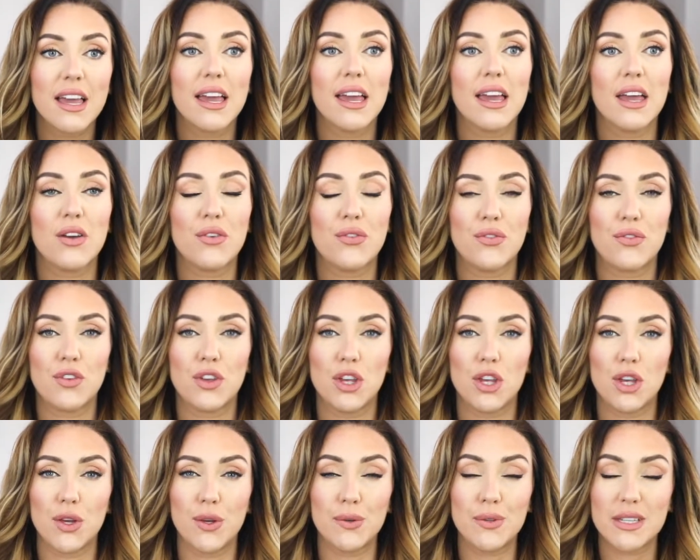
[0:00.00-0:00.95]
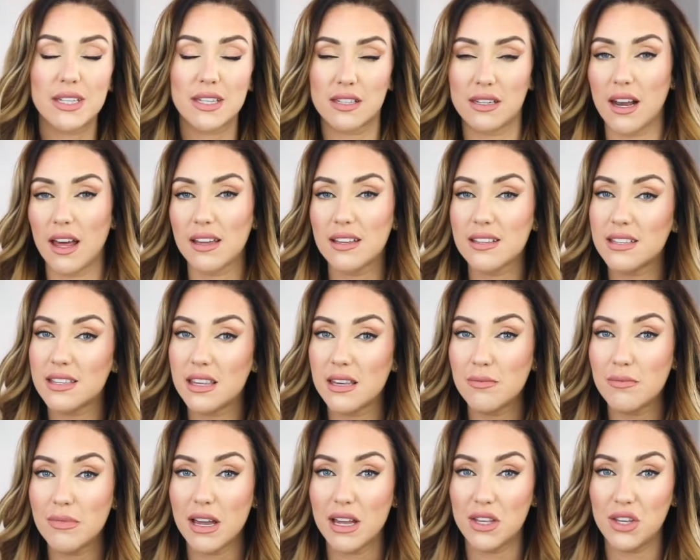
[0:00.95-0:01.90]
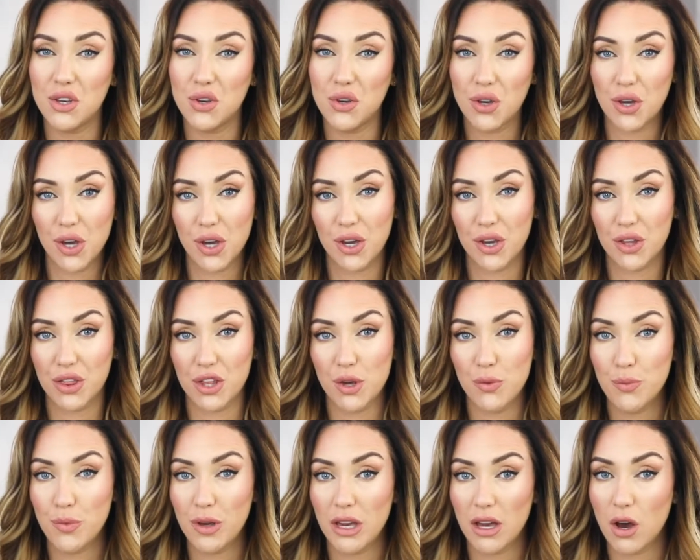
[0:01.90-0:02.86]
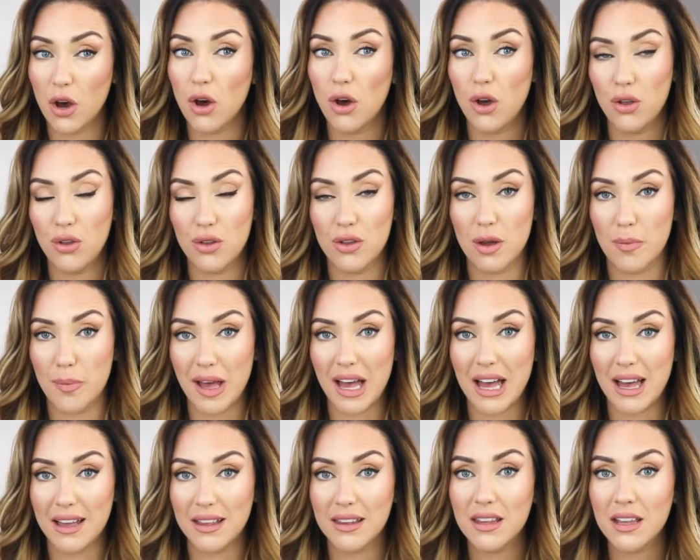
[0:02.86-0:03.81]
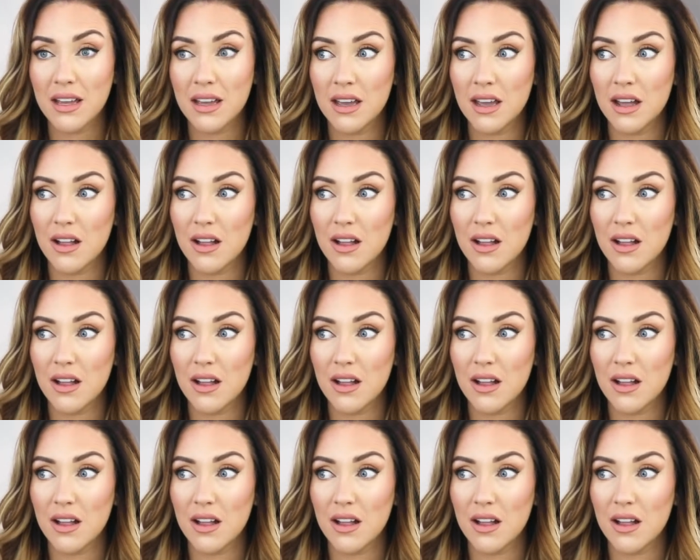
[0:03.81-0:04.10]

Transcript: if you slice them and you cook them on a pan,